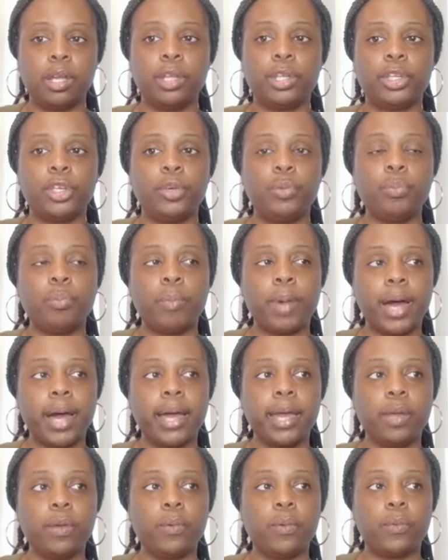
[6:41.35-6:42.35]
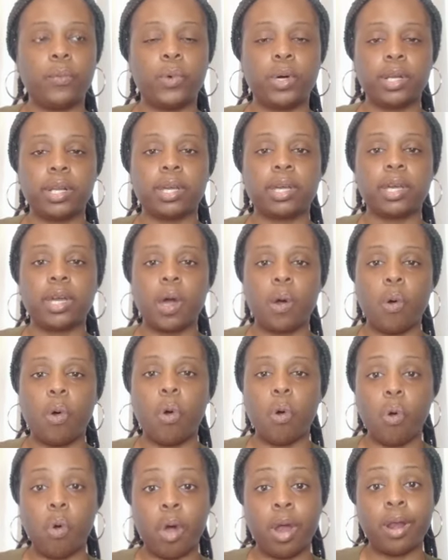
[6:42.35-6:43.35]
you might want to
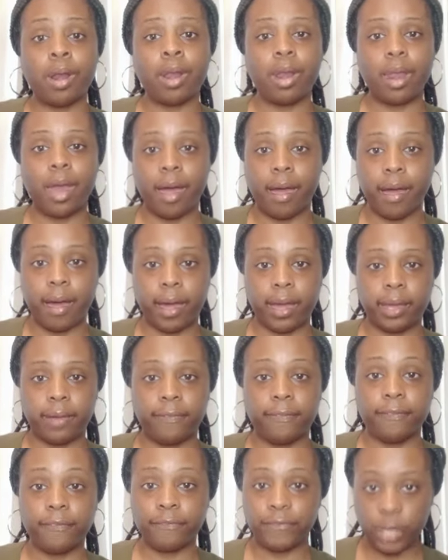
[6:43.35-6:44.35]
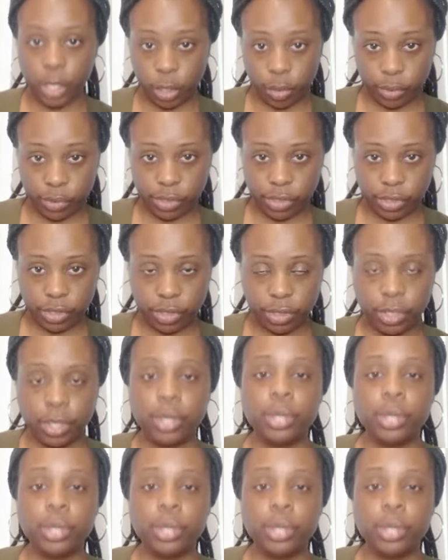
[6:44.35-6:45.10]
go online first